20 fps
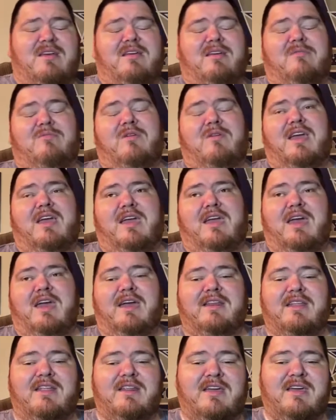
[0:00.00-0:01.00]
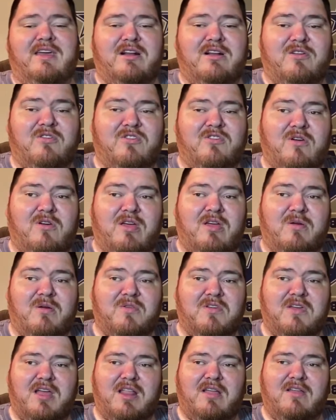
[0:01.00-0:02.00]
a right-handed hitter. So that
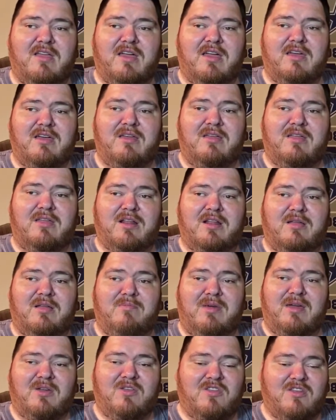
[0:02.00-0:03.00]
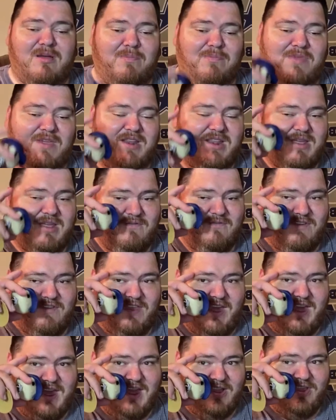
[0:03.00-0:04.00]
was kind of like a little mix-up they did for
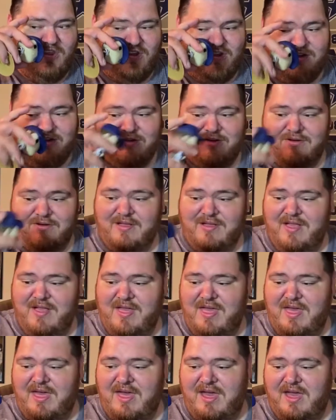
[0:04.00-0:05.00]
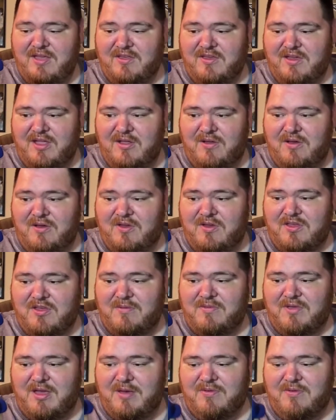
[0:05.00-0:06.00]
that. So I just kind of always
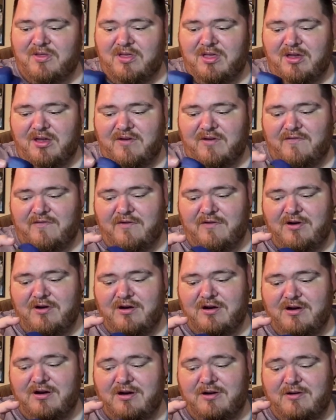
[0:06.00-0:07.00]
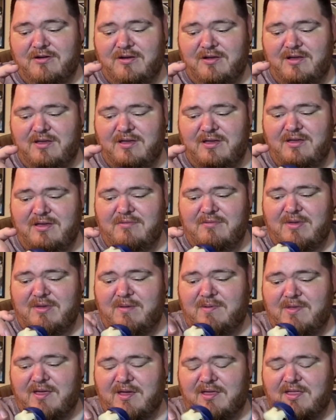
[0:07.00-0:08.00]
sometimes look for
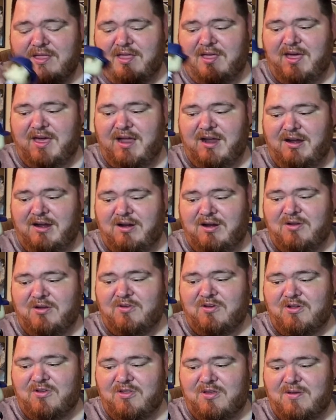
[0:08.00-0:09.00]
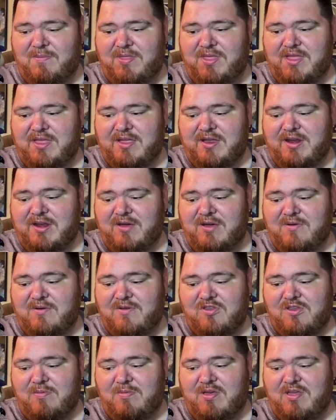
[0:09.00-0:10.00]
maybe like little errors or something they do in
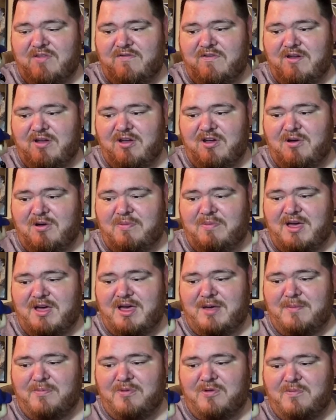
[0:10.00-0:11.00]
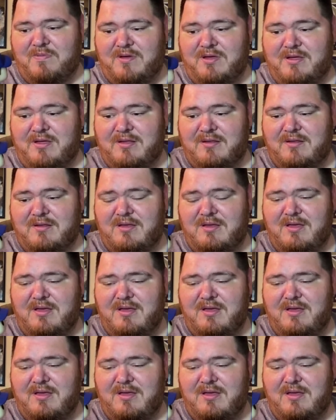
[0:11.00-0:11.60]
some of these Funko Pops, but